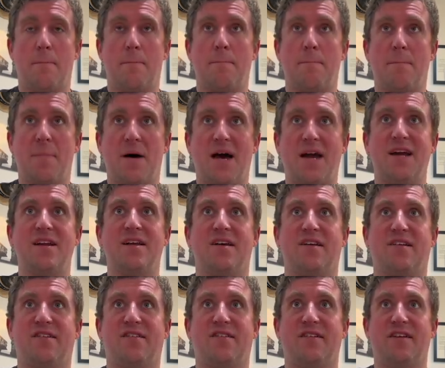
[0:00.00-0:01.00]

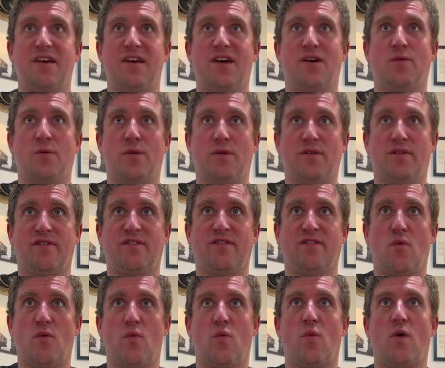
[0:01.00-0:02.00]
minus
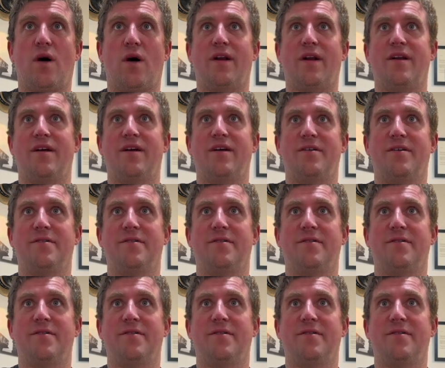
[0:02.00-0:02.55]
equals 1.